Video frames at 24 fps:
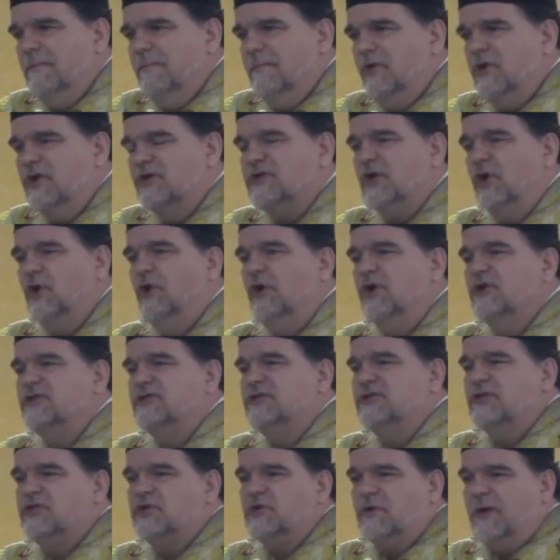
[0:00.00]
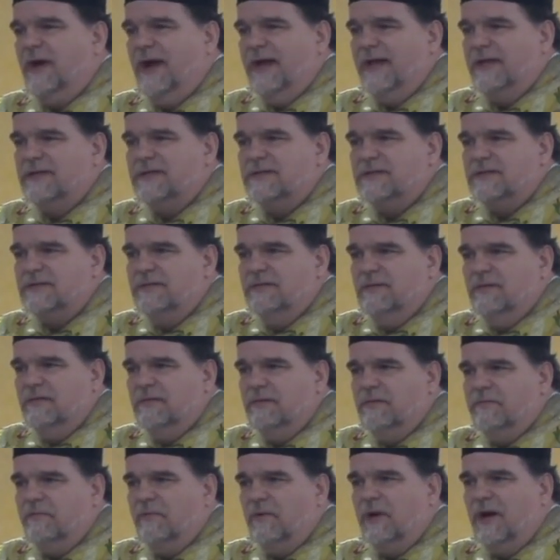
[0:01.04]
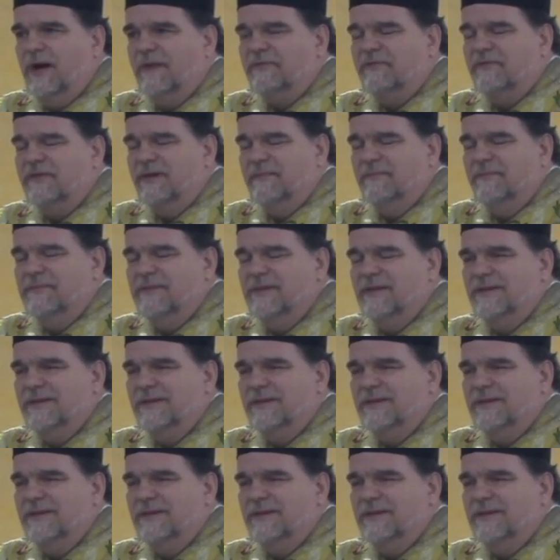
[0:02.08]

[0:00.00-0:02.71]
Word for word: Because the Lord Jesus Christ forgot something.